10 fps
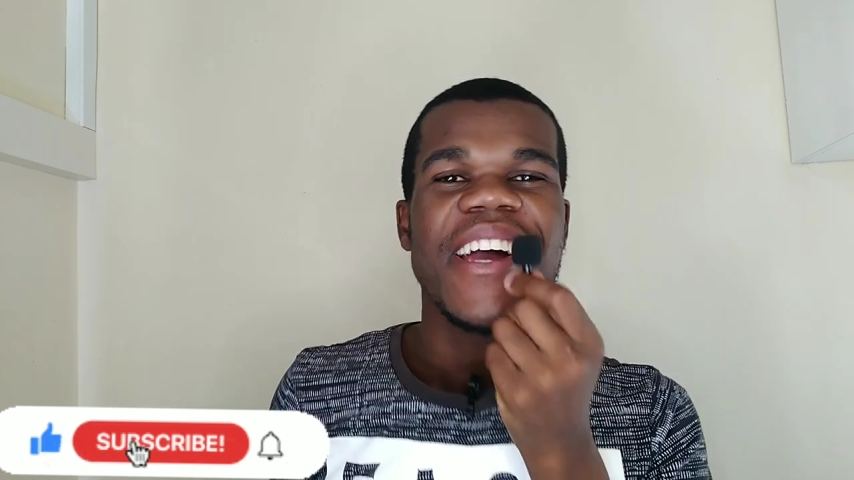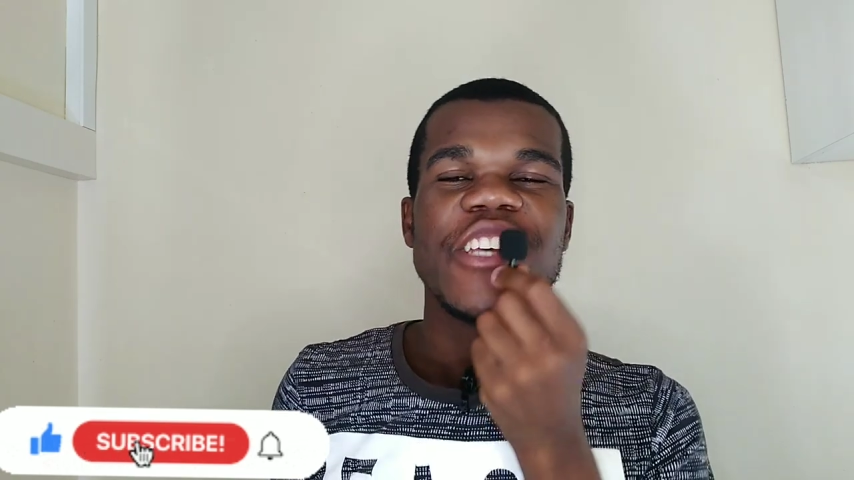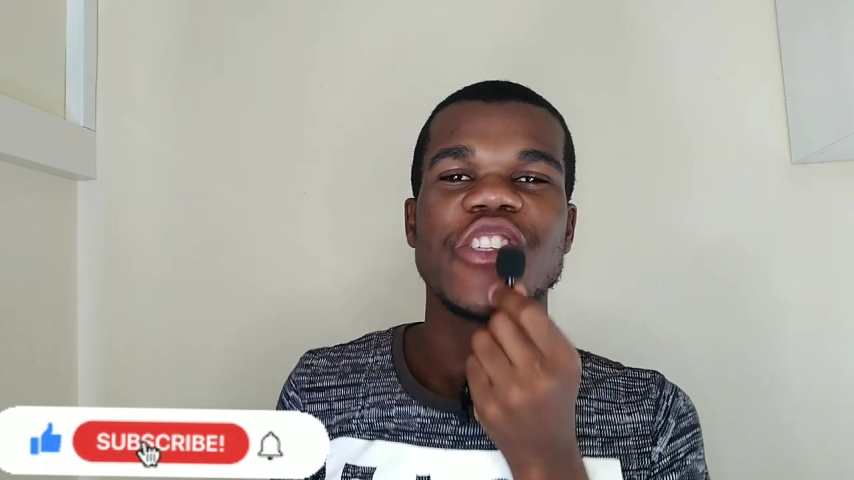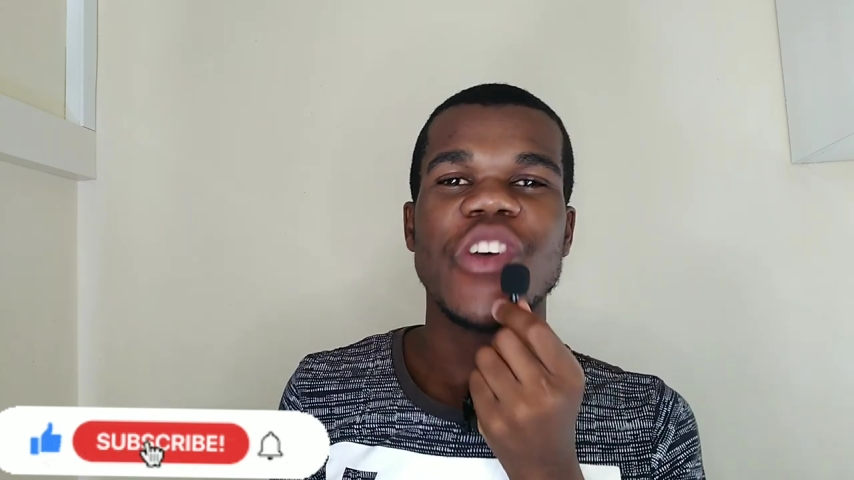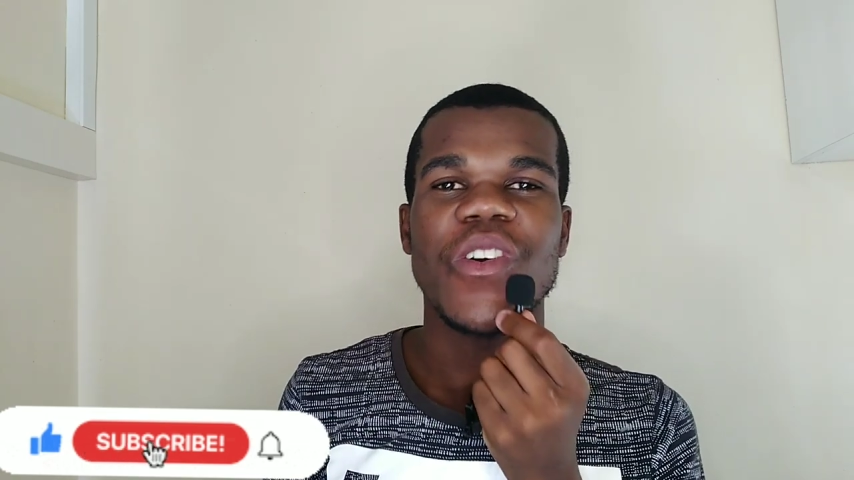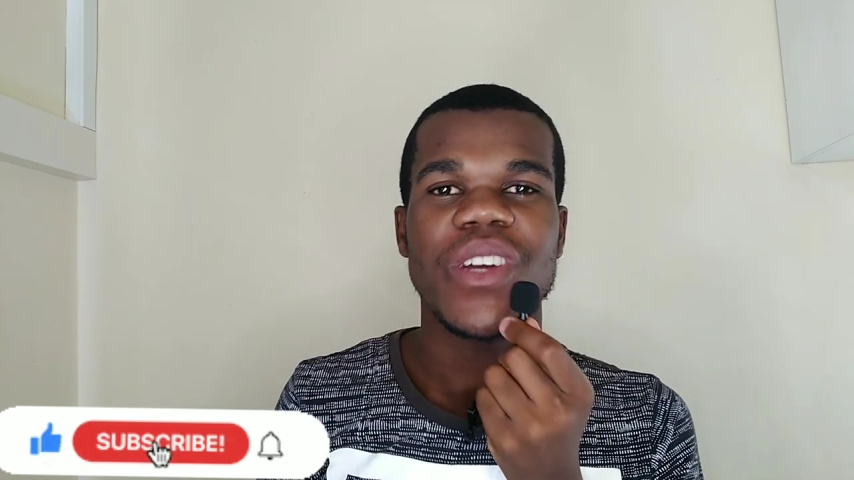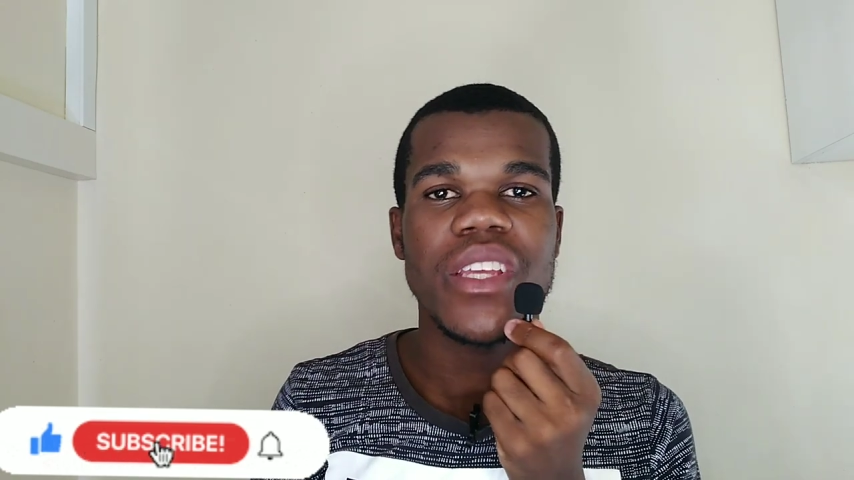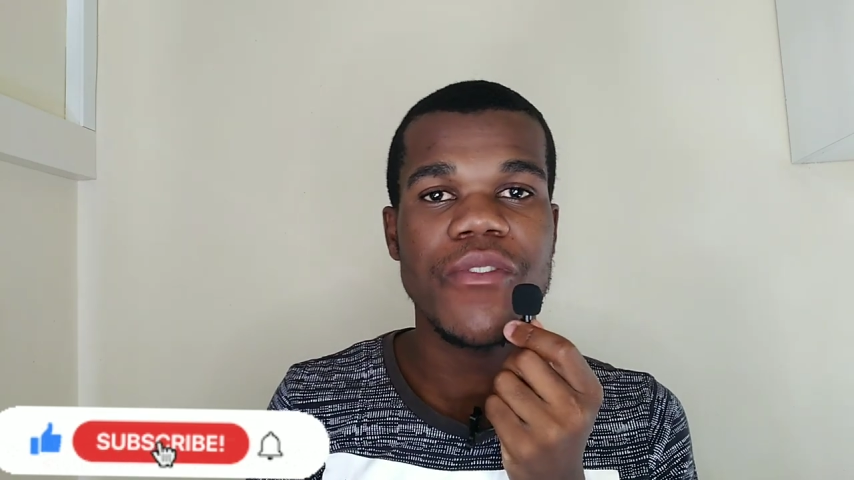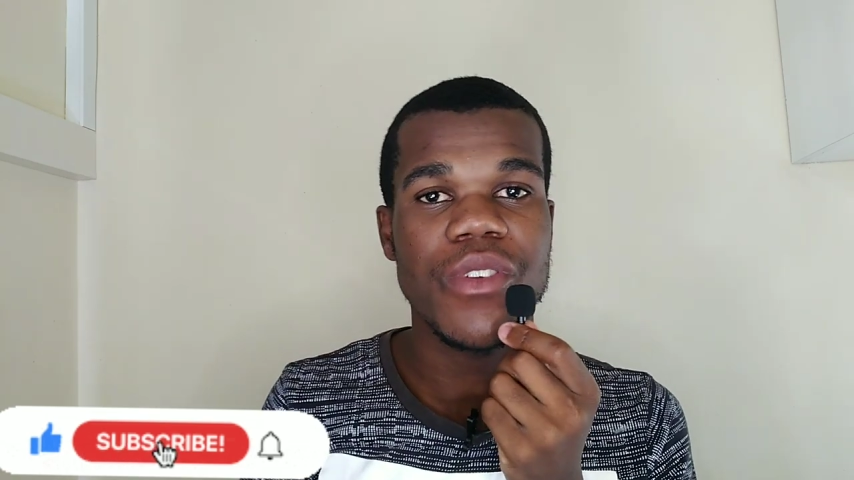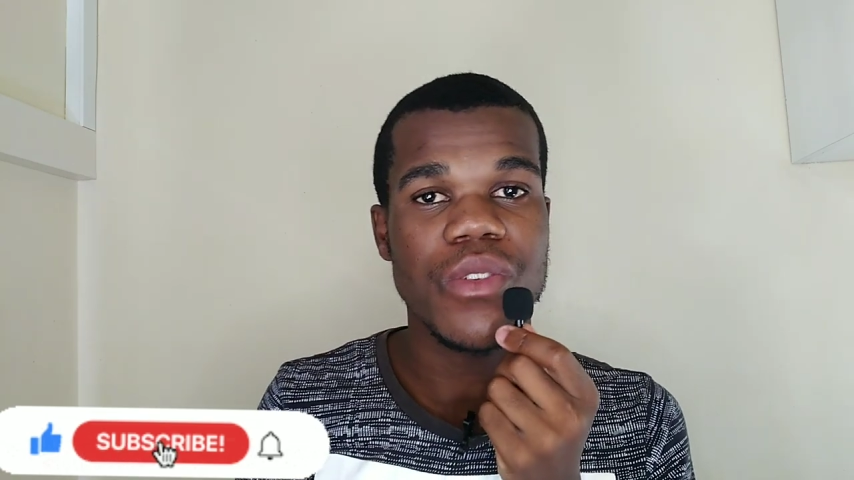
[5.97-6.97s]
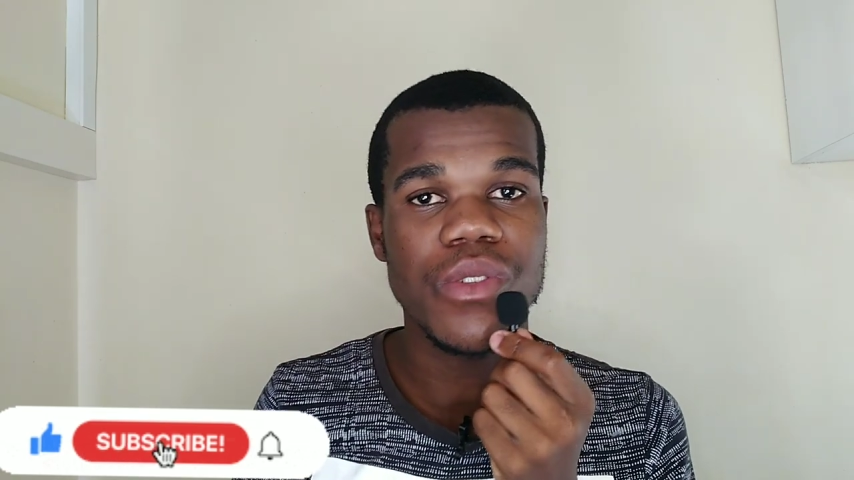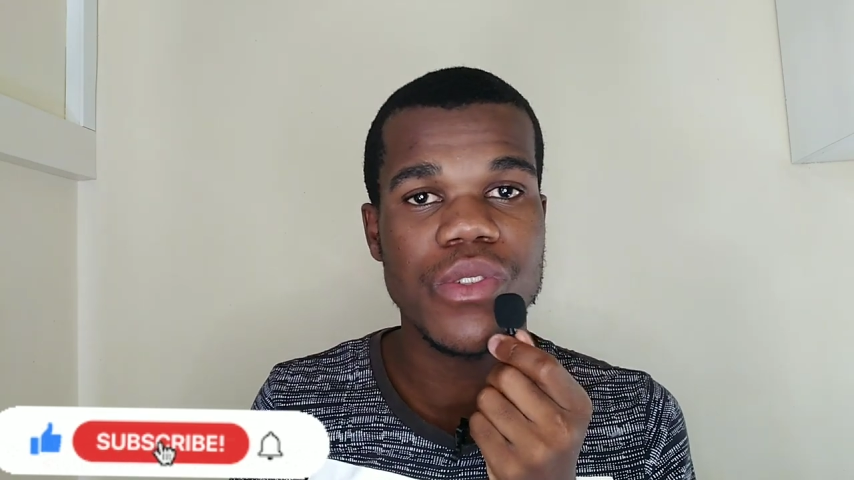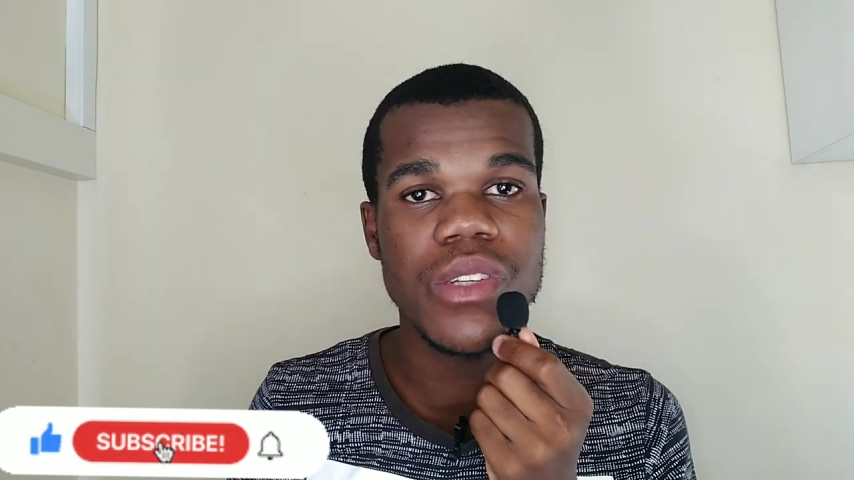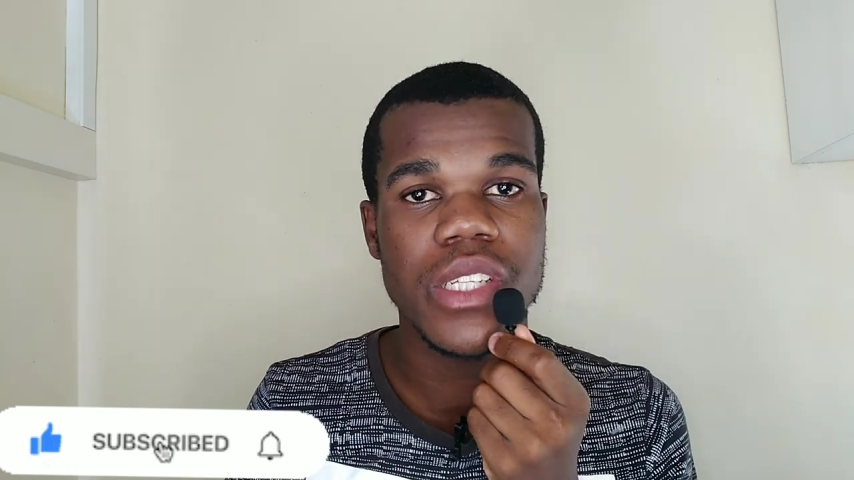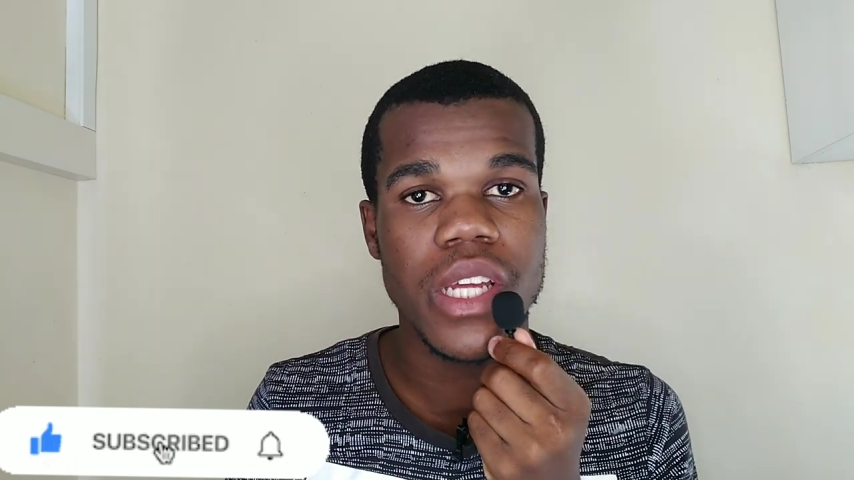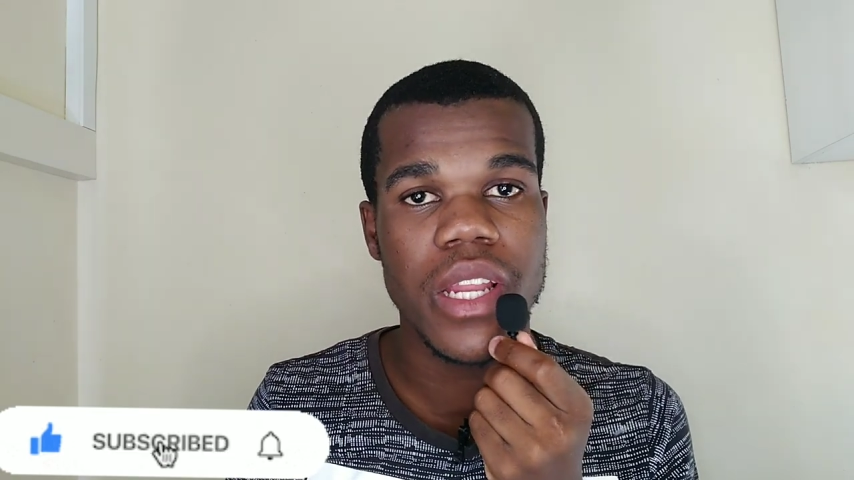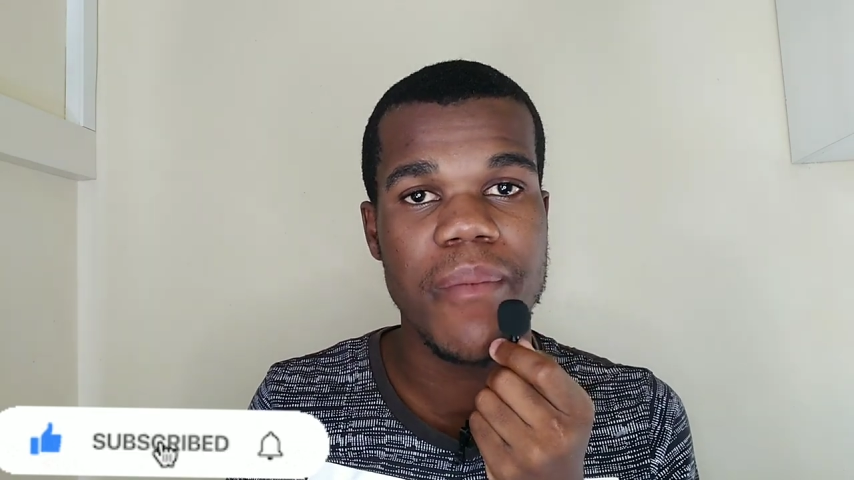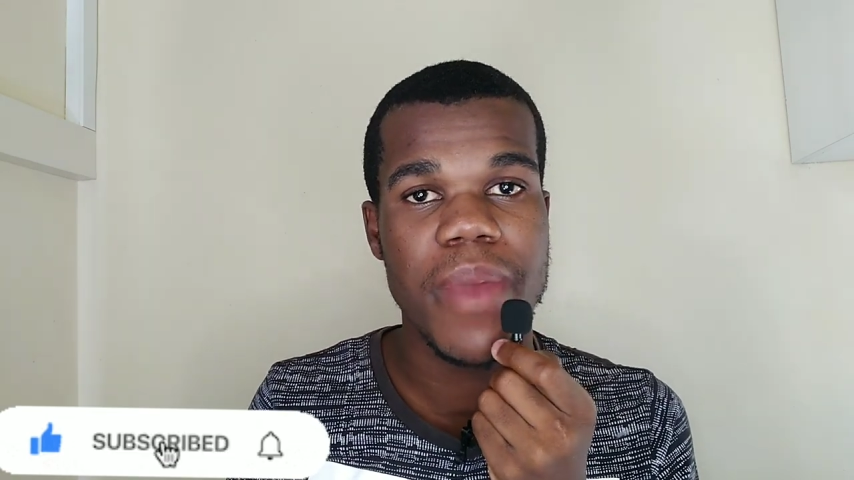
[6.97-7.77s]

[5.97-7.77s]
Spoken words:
so if you're new to the channel,